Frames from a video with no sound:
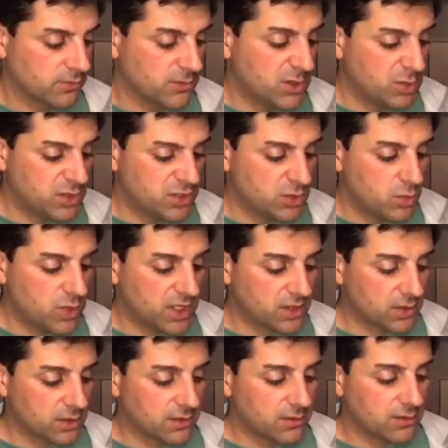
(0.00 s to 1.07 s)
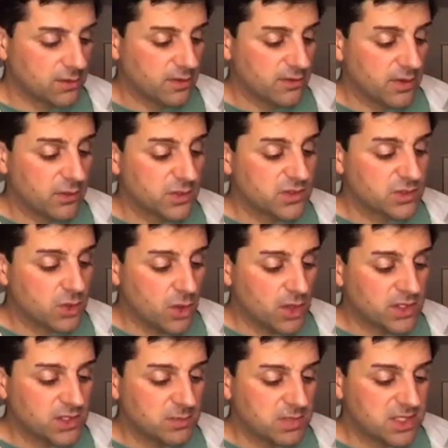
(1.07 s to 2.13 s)
Do what you will, there is
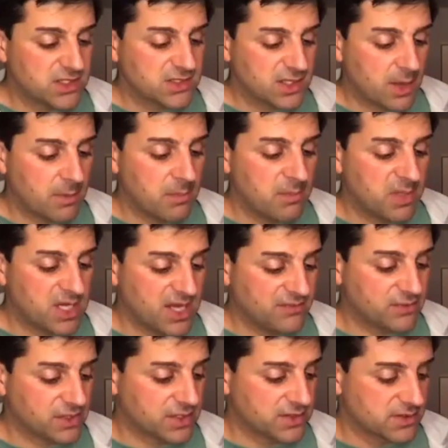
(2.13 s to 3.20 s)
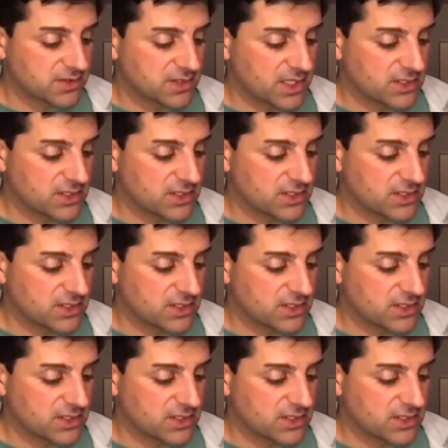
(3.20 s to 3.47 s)
going to be some benevolence